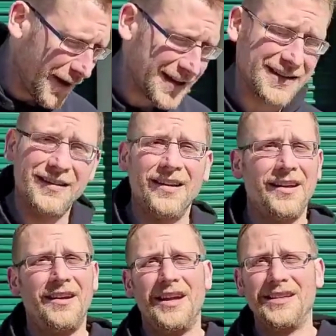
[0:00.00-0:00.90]
deposit?
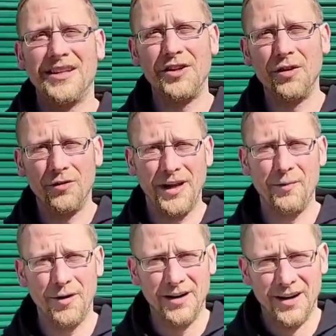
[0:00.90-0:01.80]
He said, you don't
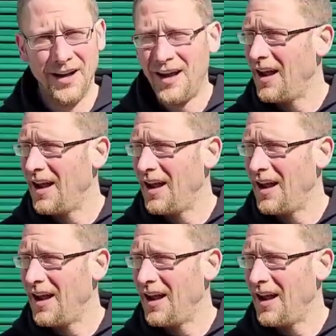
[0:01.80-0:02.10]
need one.